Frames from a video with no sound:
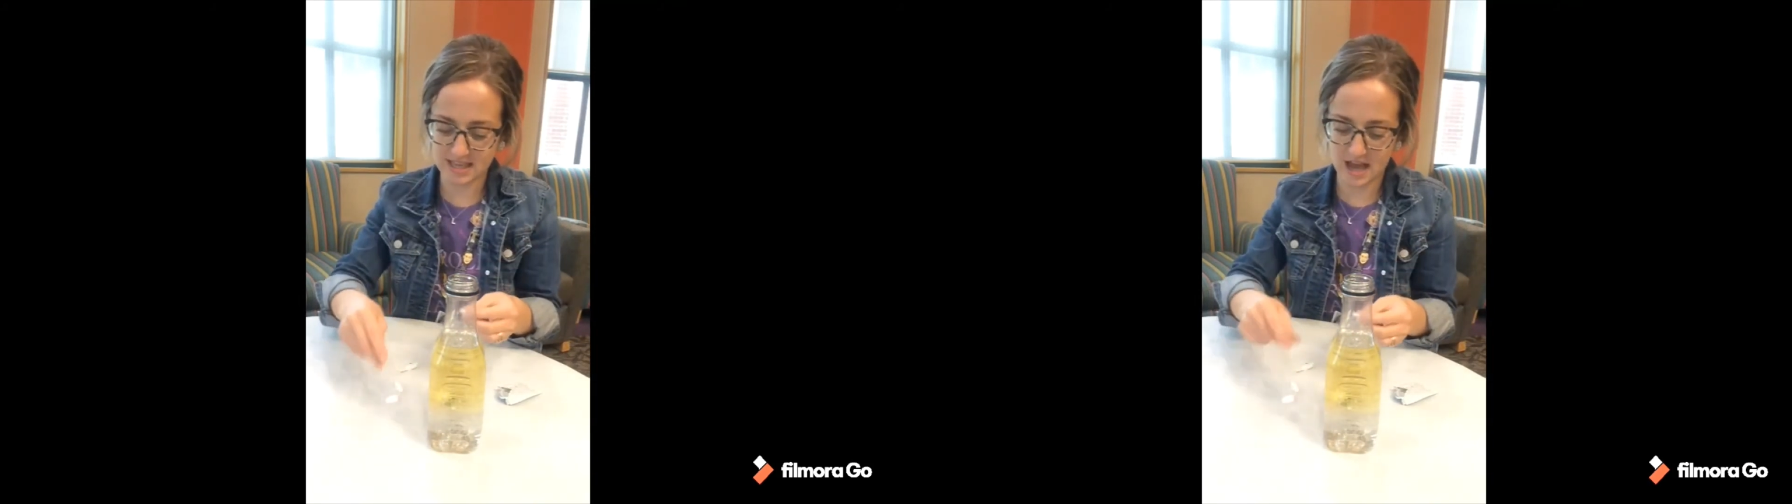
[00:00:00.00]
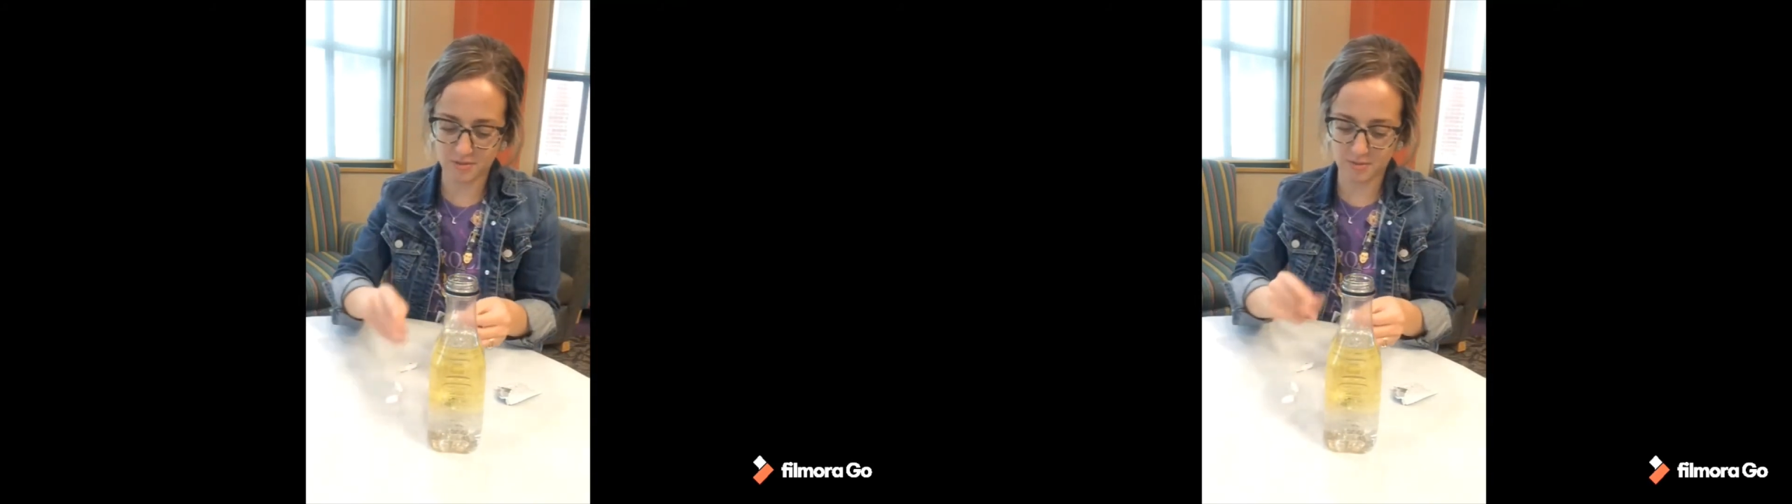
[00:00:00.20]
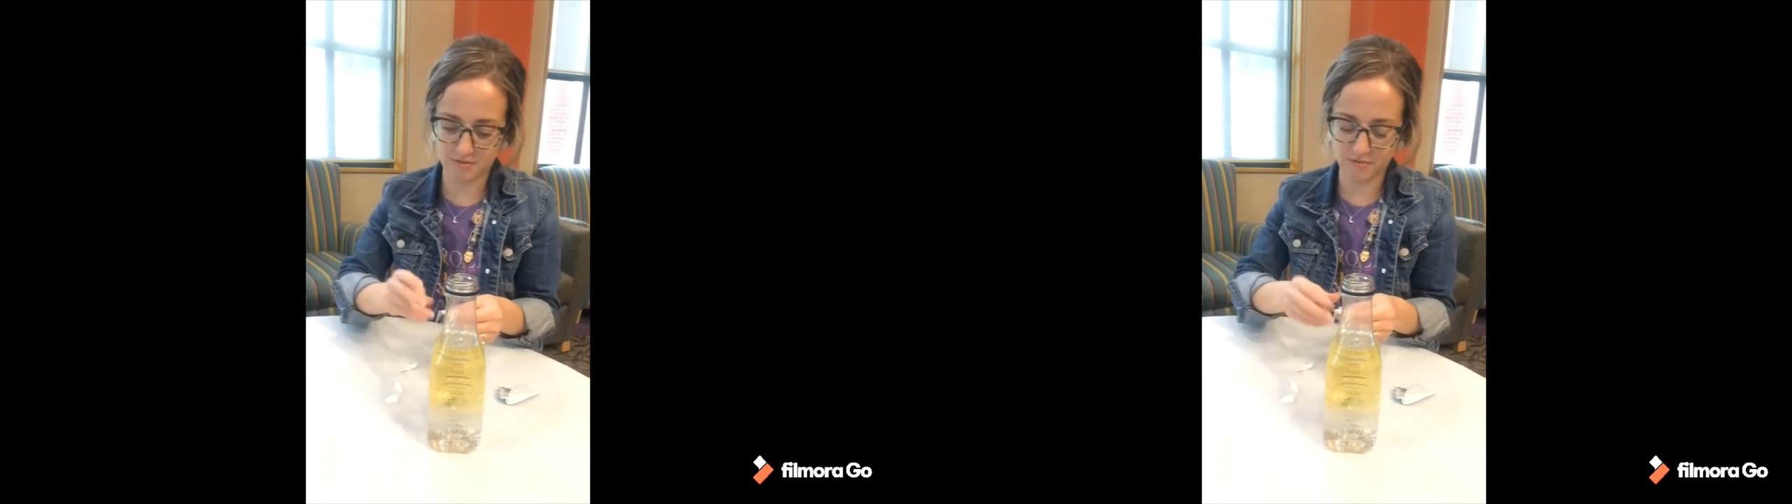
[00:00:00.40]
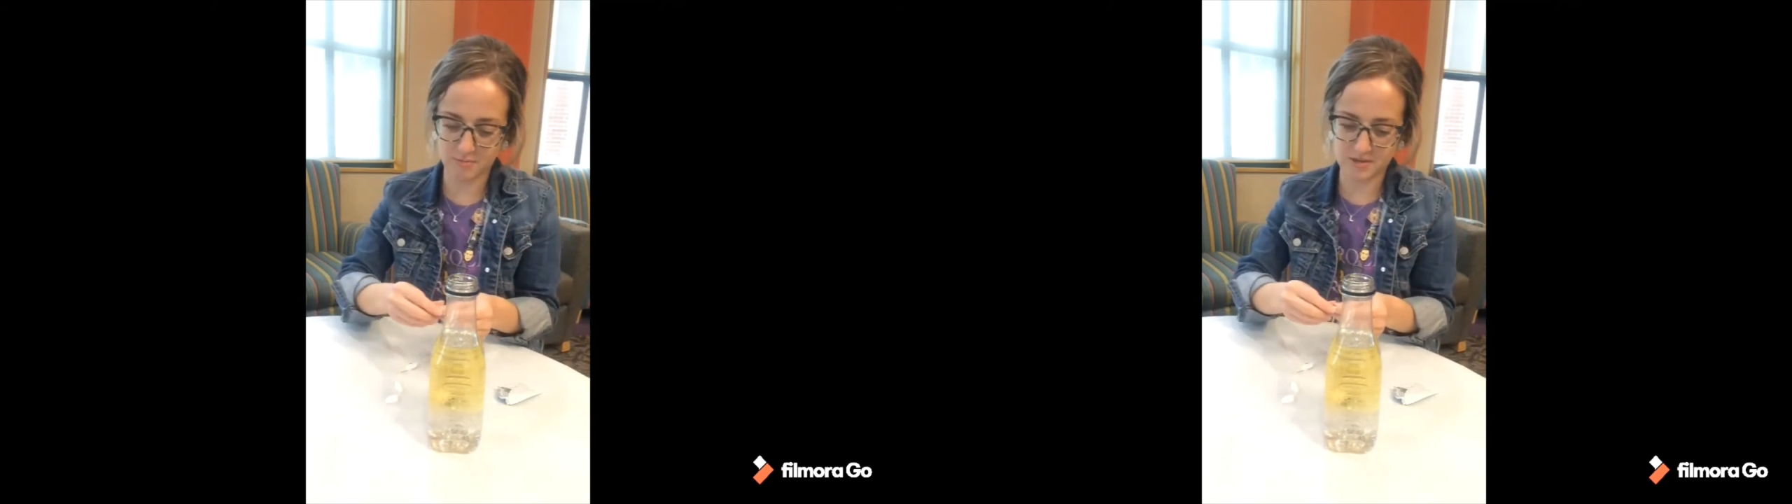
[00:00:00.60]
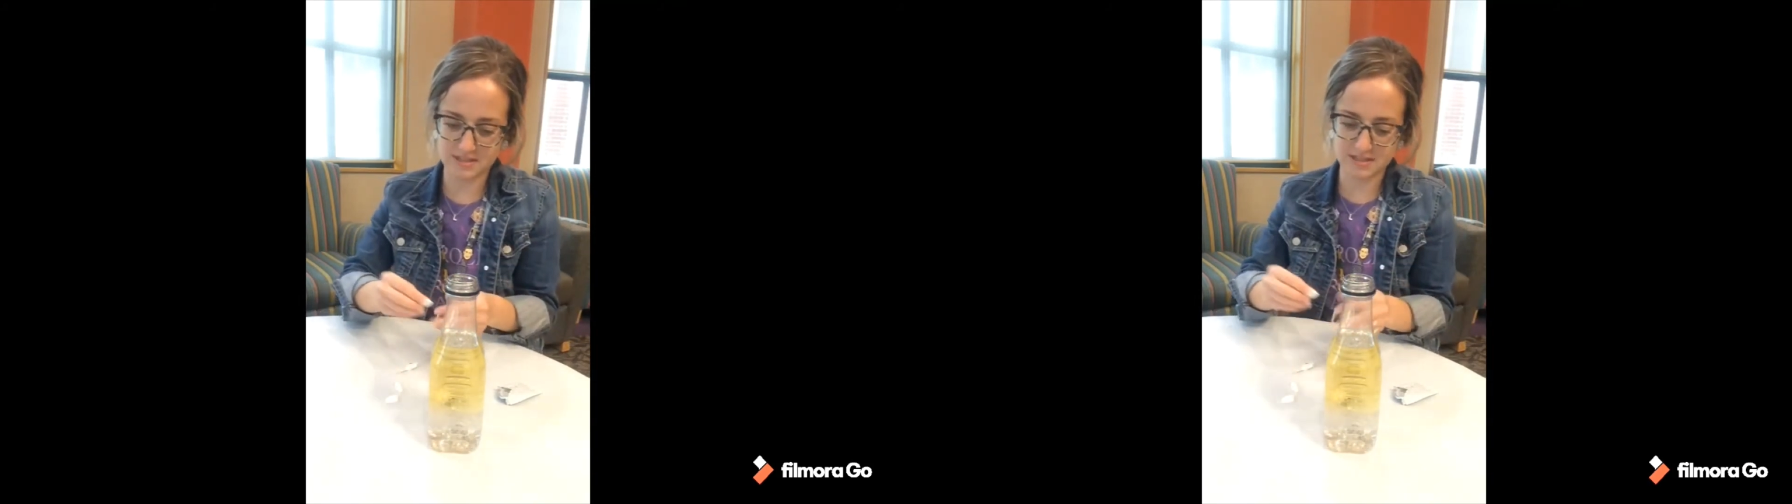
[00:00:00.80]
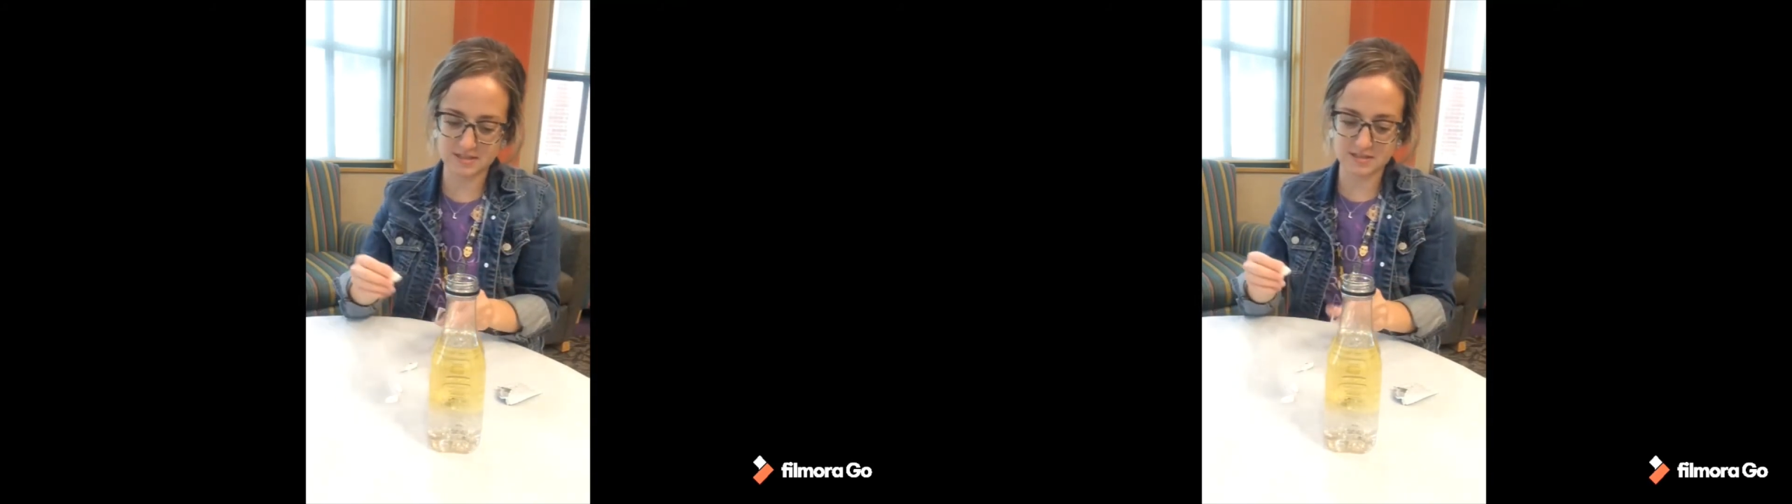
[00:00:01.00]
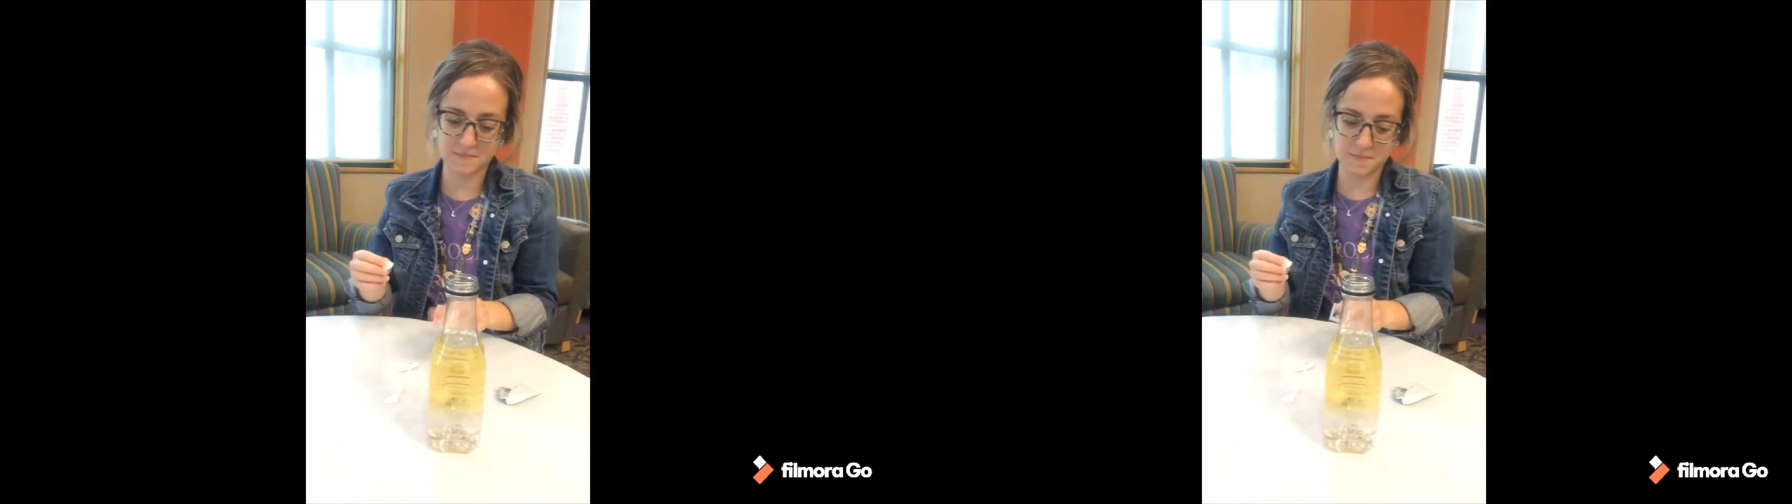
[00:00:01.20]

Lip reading: that, 3 or 4 pieces.